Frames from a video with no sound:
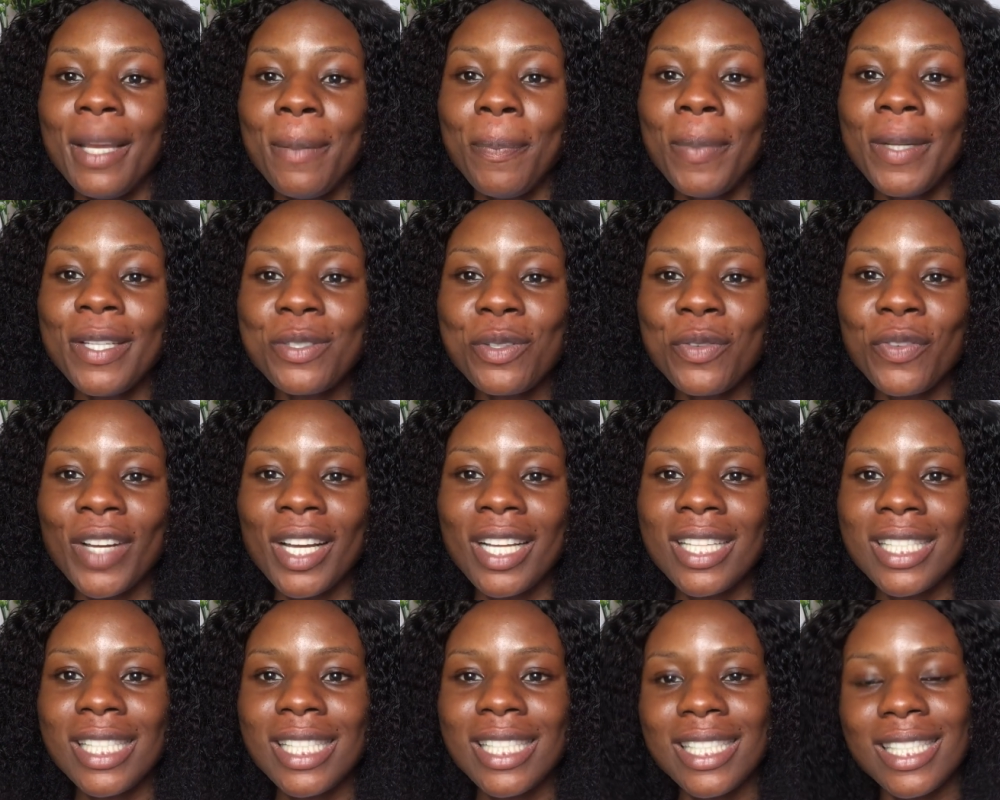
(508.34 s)
please don't forget
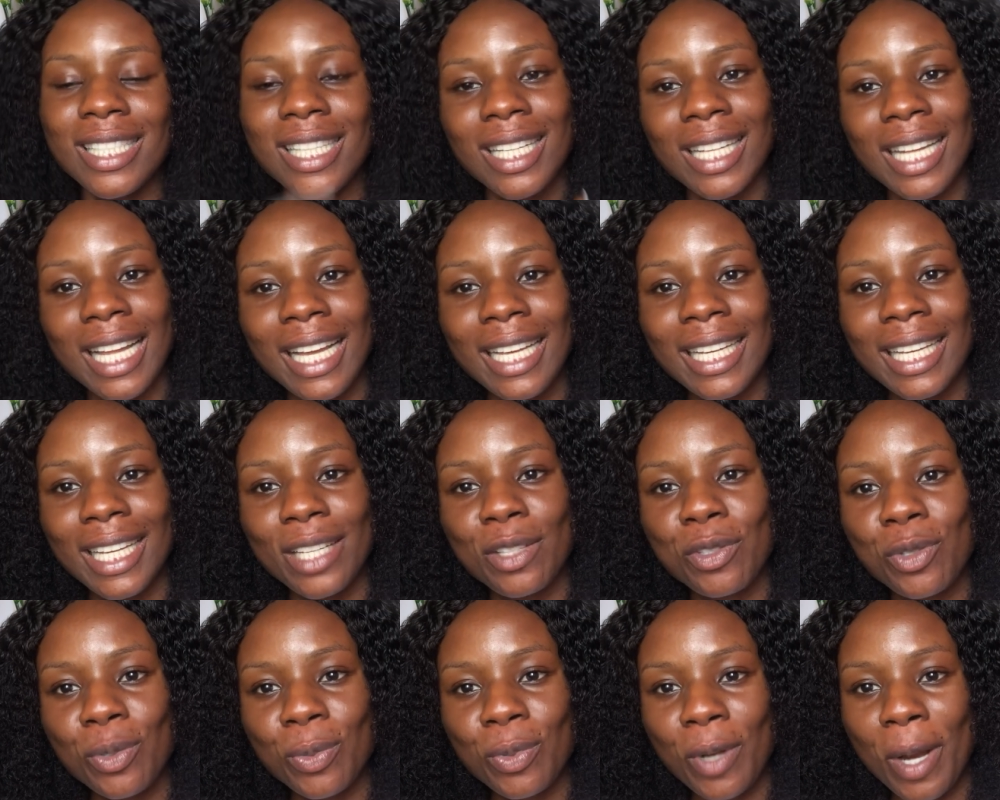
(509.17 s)
to hit the like and
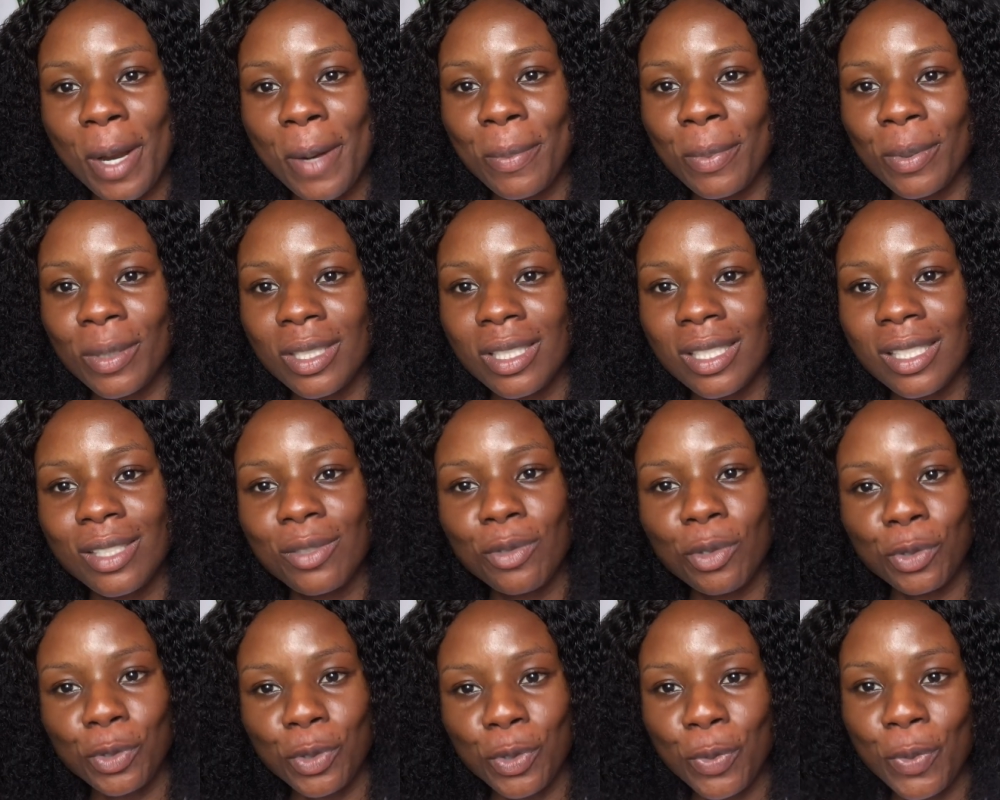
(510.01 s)
subscribe button
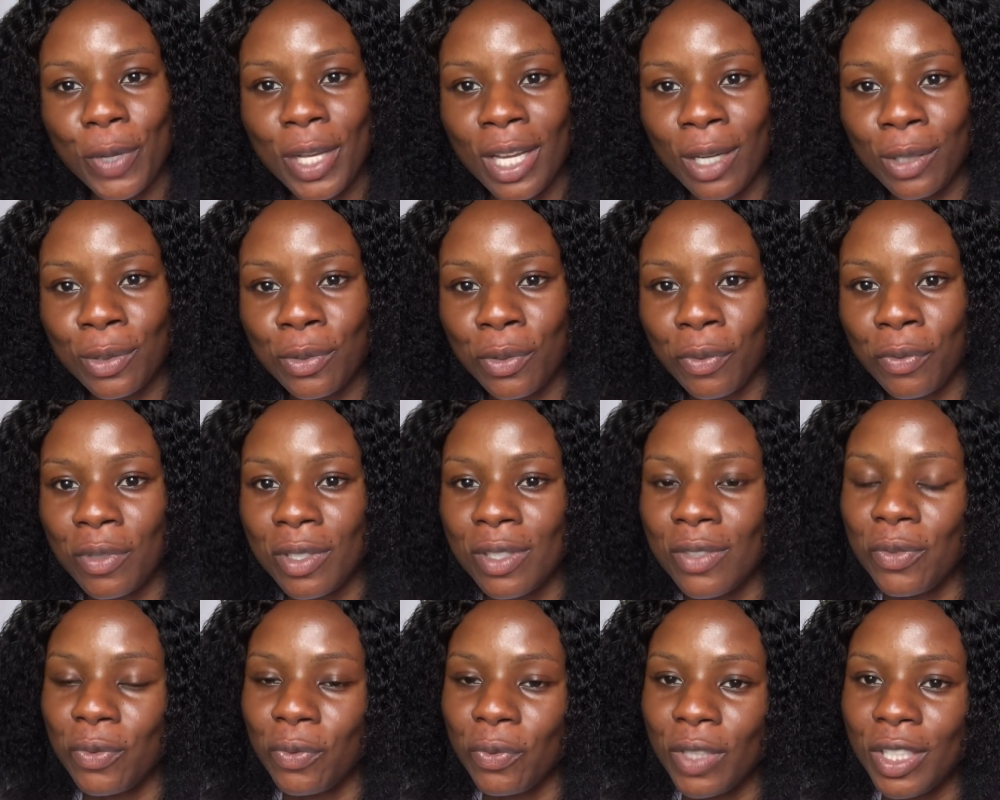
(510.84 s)
on your way out of
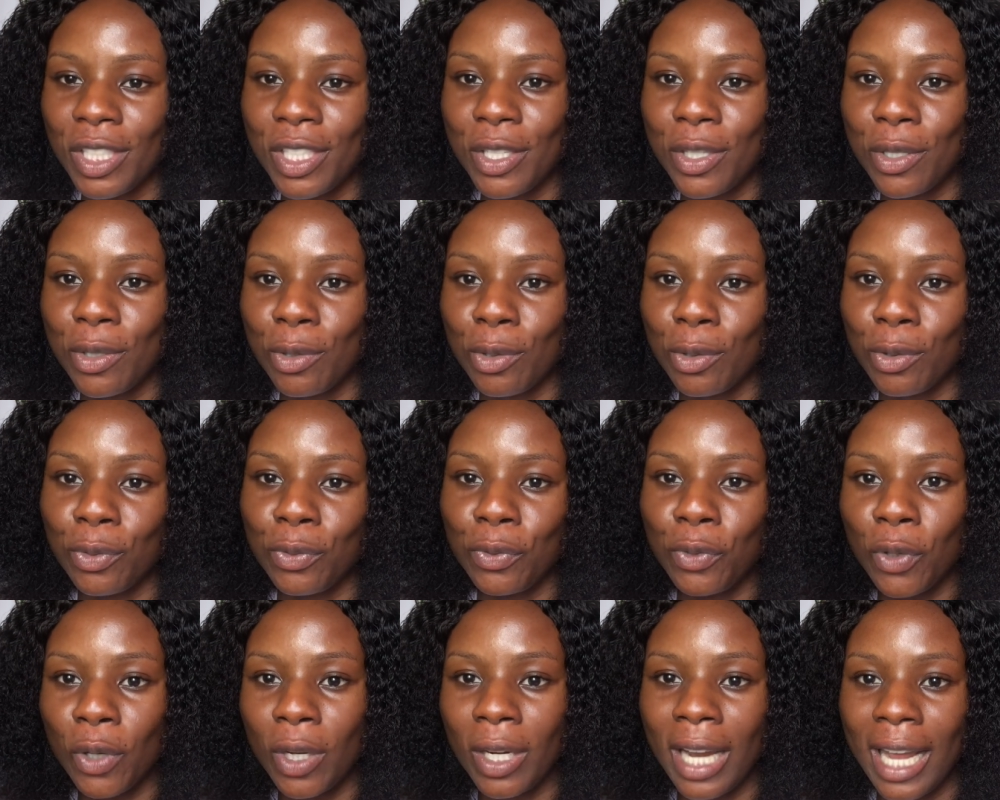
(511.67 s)
this video.
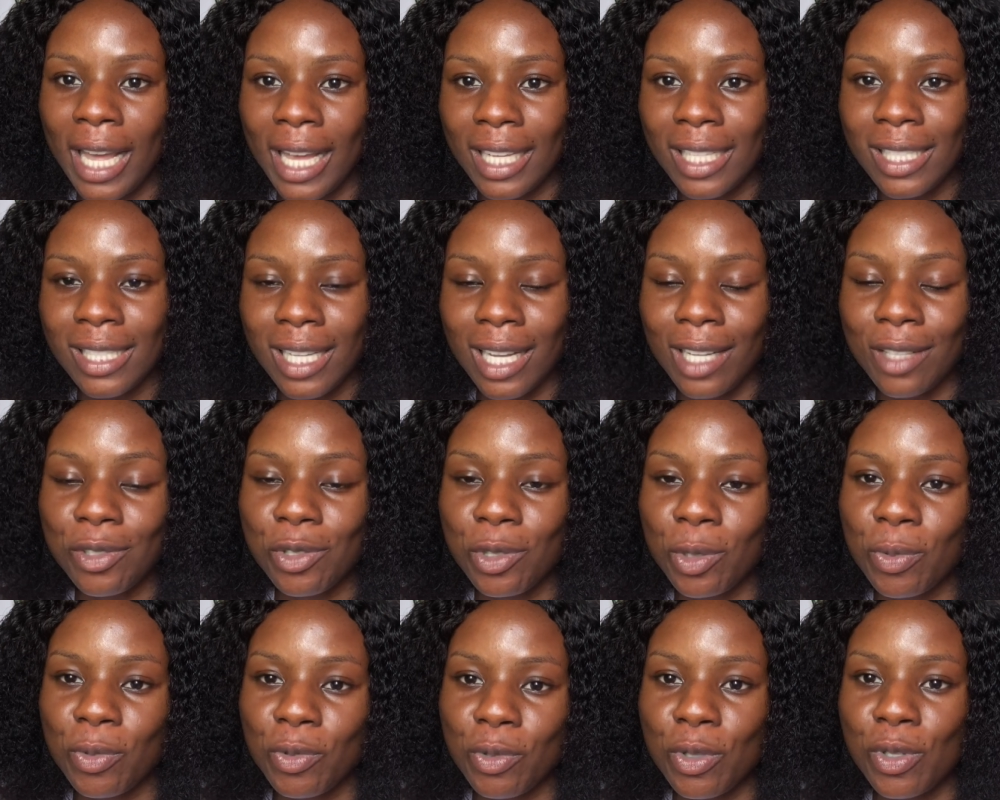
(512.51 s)
Your likes and
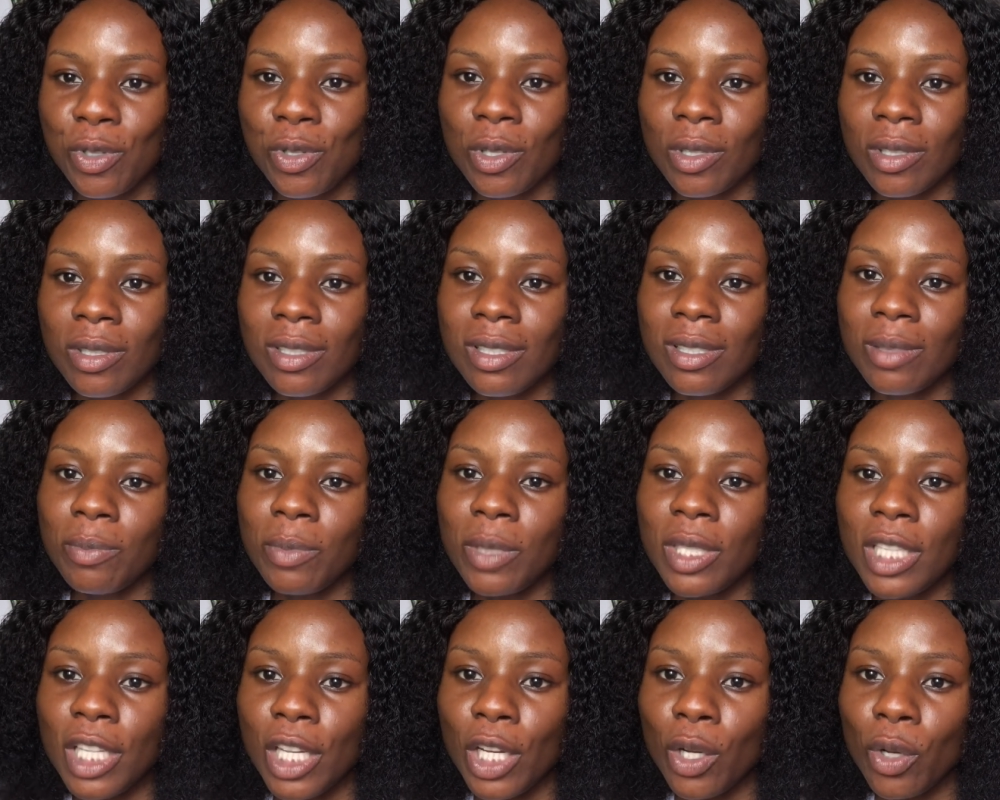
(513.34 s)
subscriptions
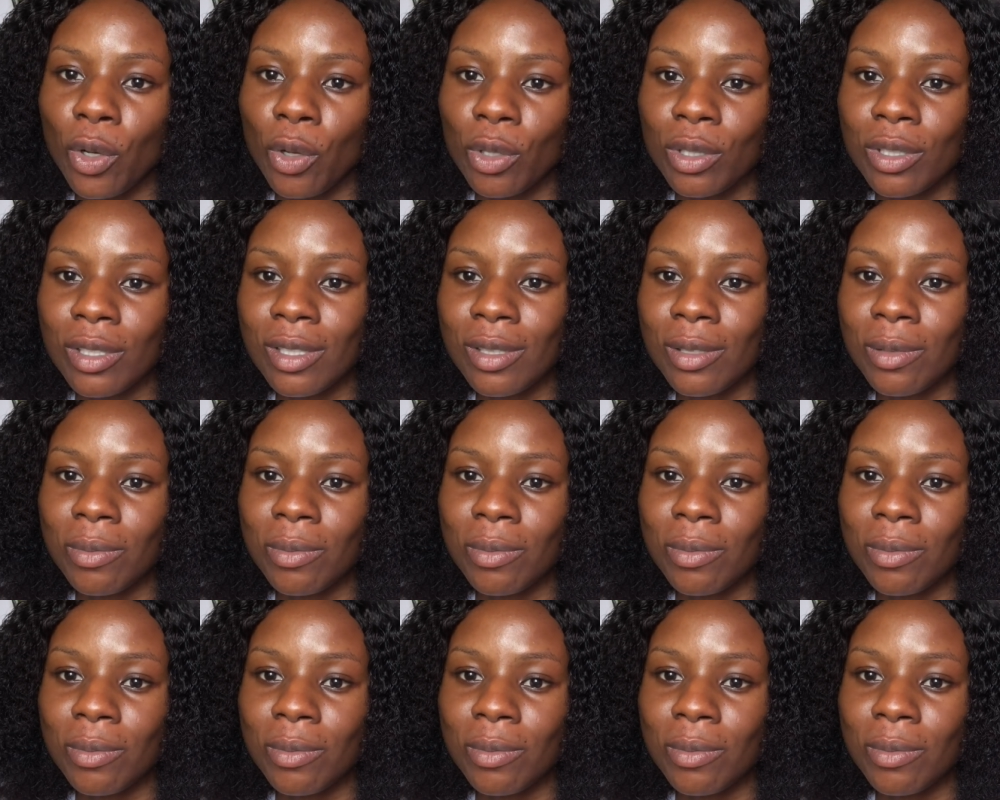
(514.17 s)
mean a lot to